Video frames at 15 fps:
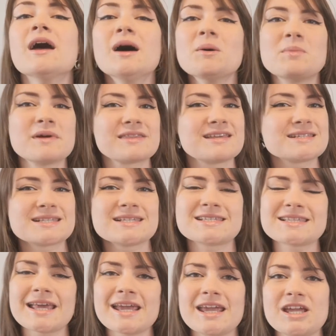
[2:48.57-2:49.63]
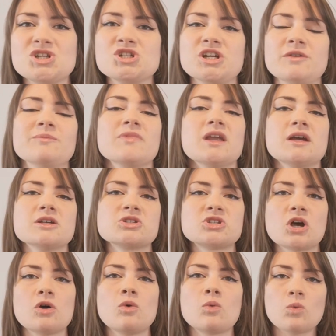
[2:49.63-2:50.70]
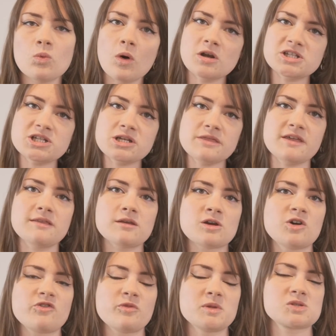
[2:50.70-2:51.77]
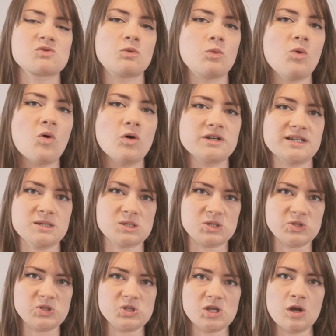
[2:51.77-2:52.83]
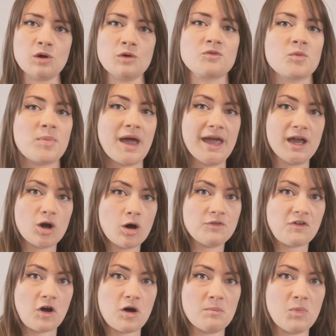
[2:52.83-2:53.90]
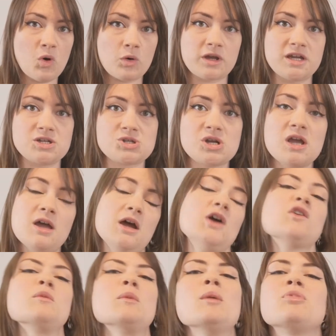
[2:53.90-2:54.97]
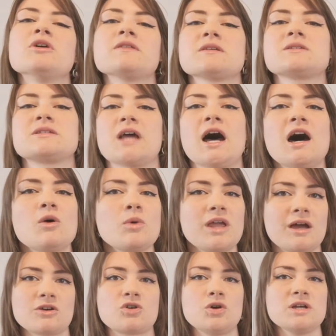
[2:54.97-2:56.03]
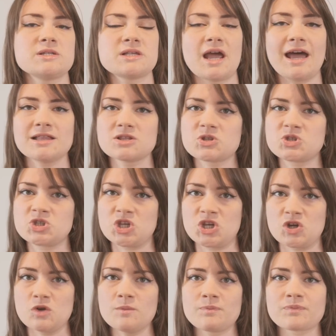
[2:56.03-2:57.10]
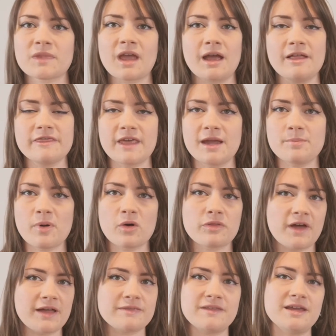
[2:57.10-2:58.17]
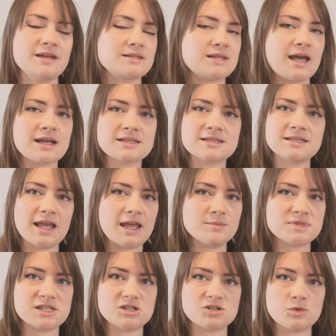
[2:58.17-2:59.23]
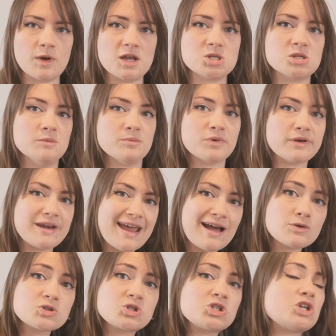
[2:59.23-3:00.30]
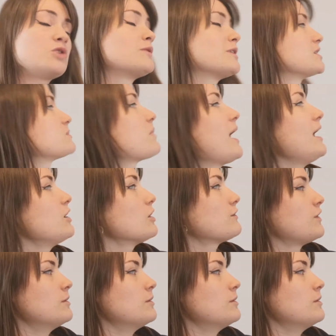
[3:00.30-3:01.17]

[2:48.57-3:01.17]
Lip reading: But there's a slight issue. So what do you think the government's reward is to Sue for paying off her mortgage? Remember at the start we had Chris and Sue, and they both had the exact same situation, but now Sue has paid off her